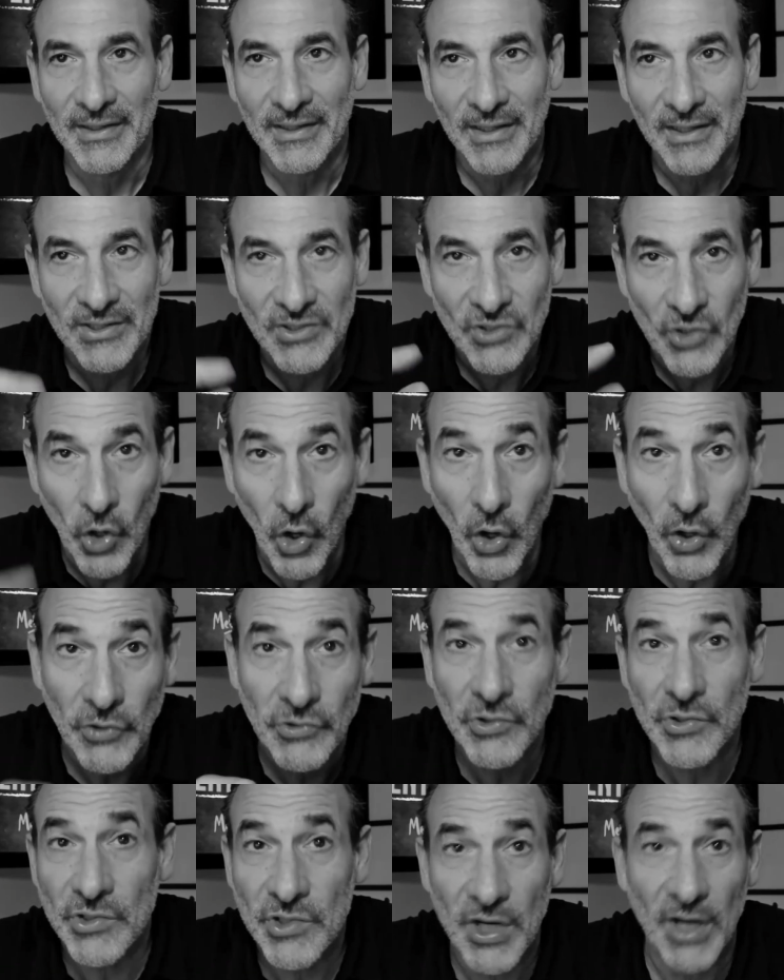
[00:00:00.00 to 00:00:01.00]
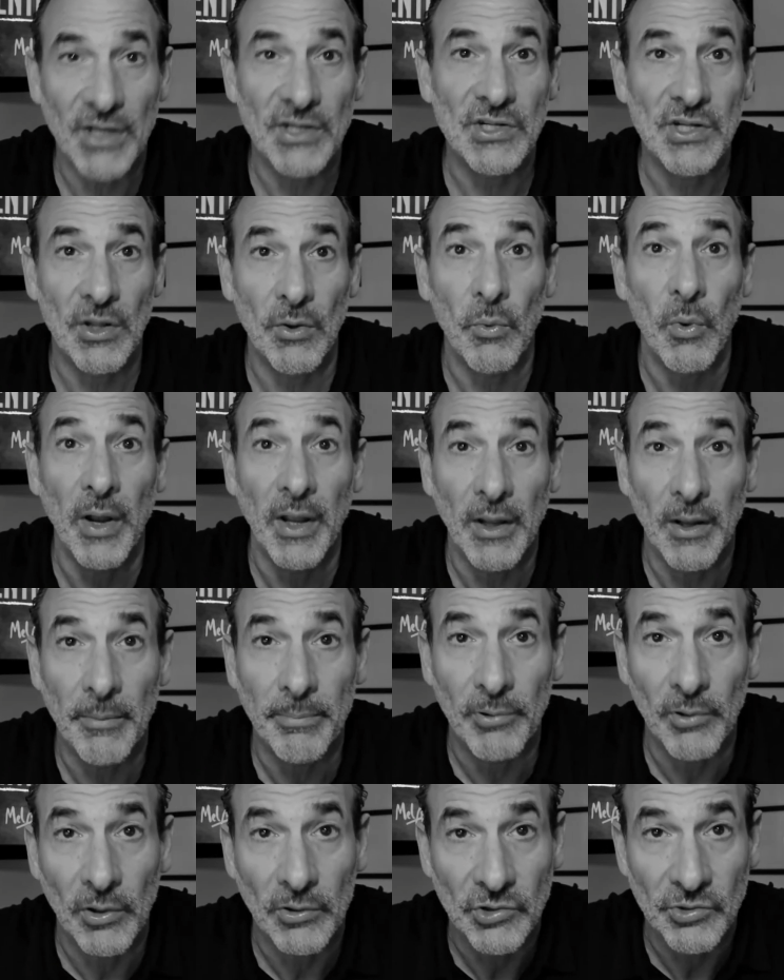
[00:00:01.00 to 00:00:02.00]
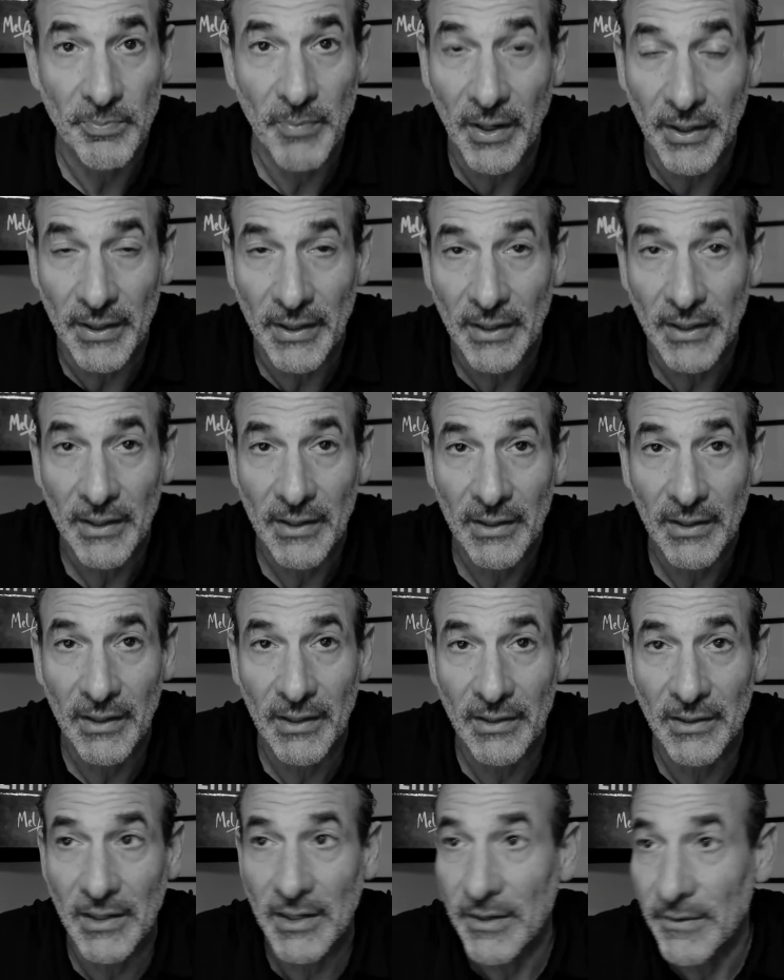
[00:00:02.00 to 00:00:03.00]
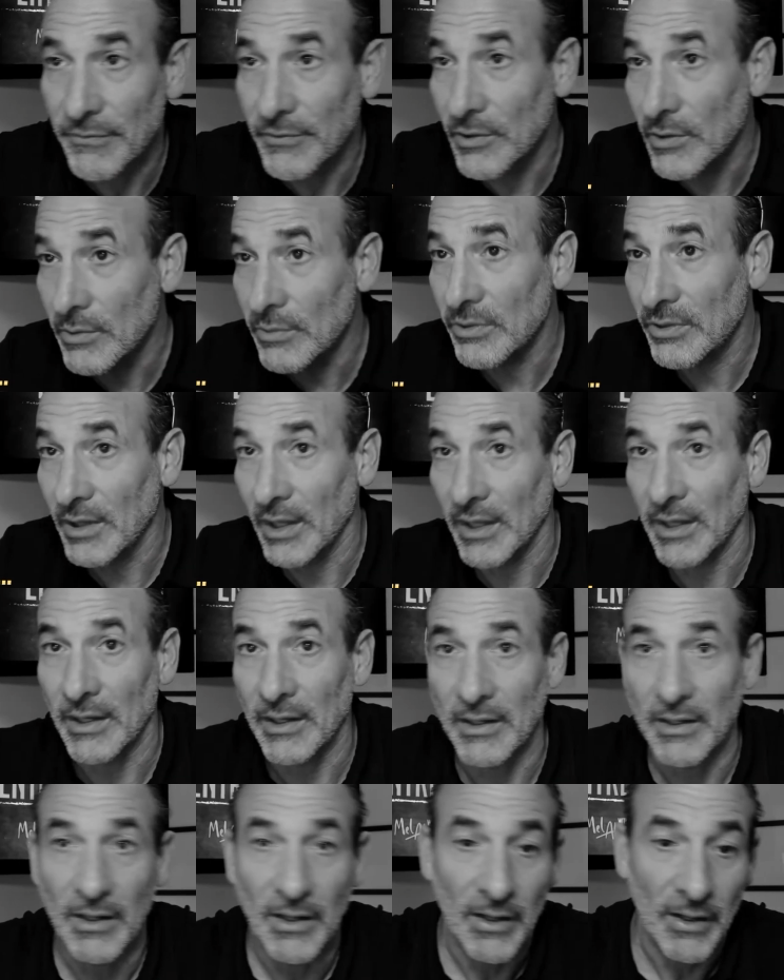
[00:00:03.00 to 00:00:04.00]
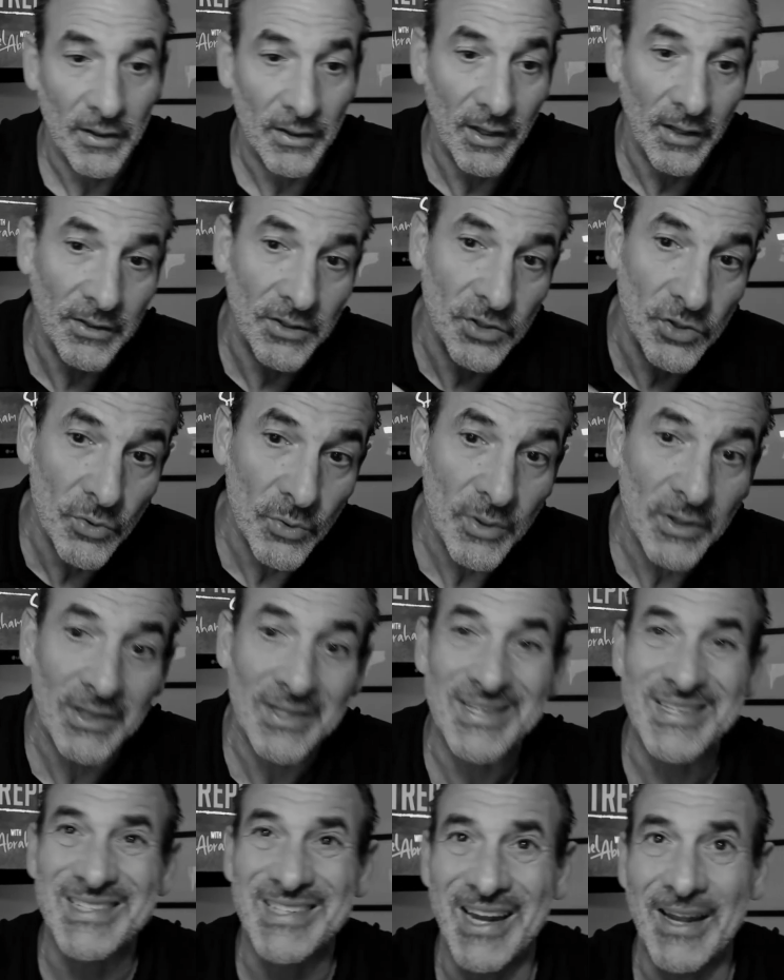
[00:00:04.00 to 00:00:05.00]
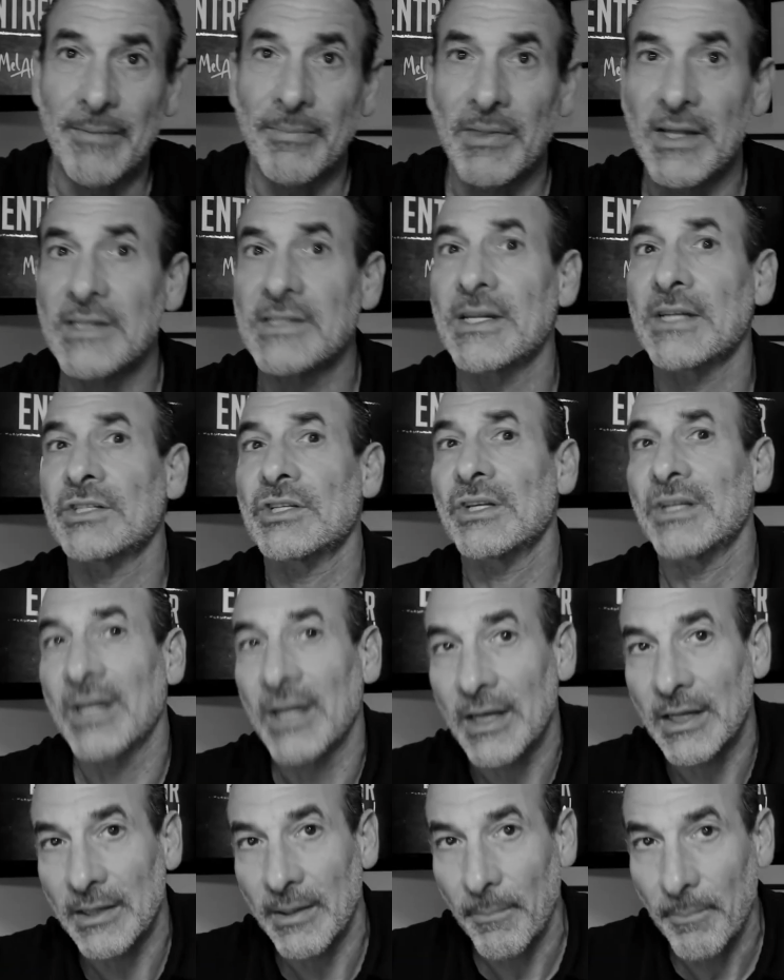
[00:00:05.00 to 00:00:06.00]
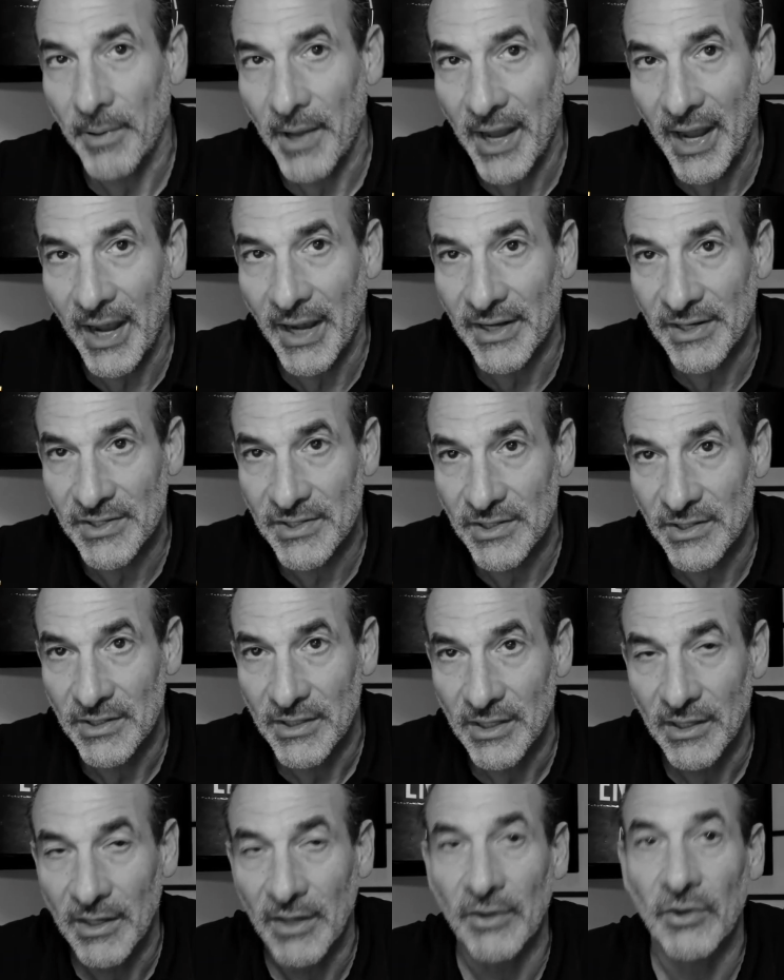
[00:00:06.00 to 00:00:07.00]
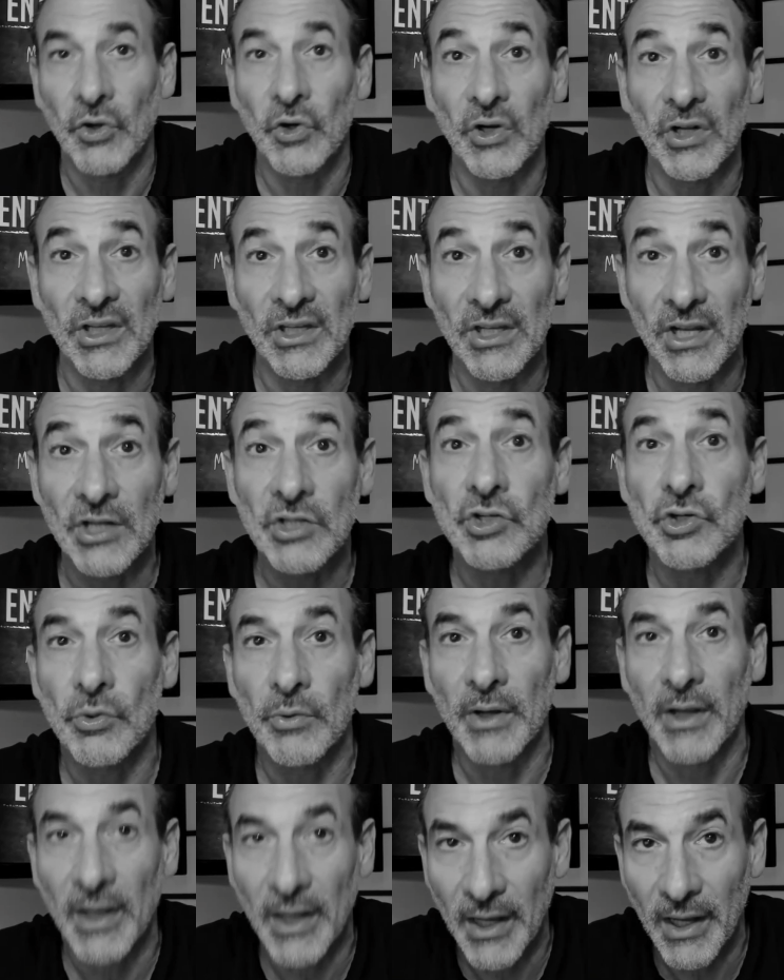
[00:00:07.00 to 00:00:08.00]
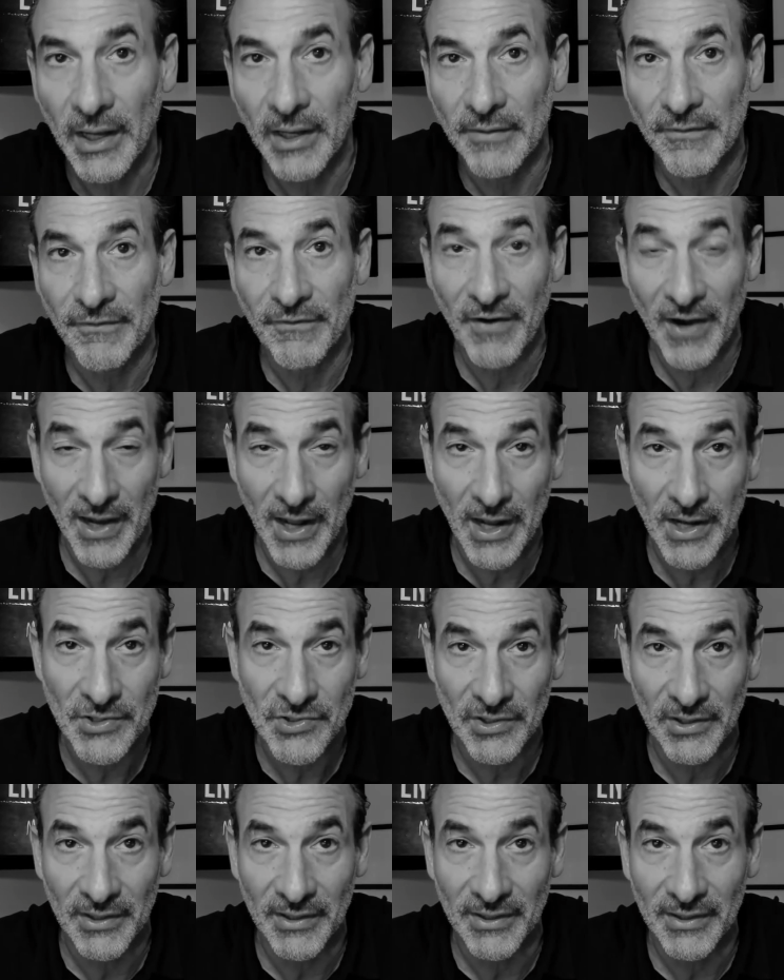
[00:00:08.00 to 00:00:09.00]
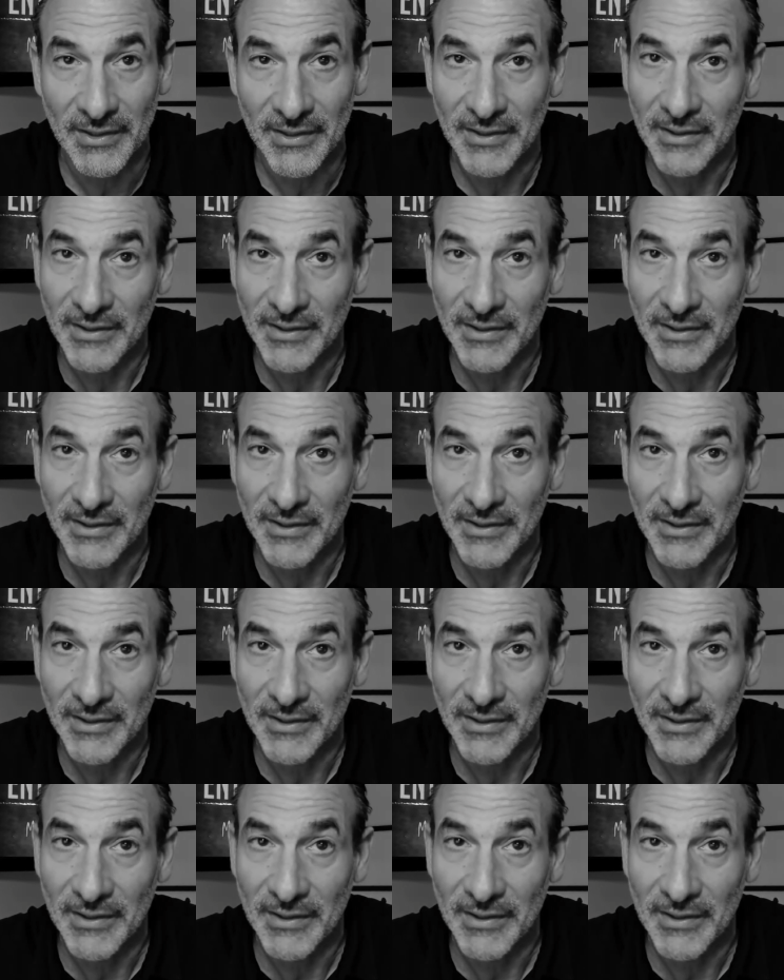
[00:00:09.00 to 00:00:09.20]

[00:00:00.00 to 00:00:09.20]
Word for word: it's also changed the way you approach money. And if you think that doing the same things that you did in the past are going to get you ahead financially,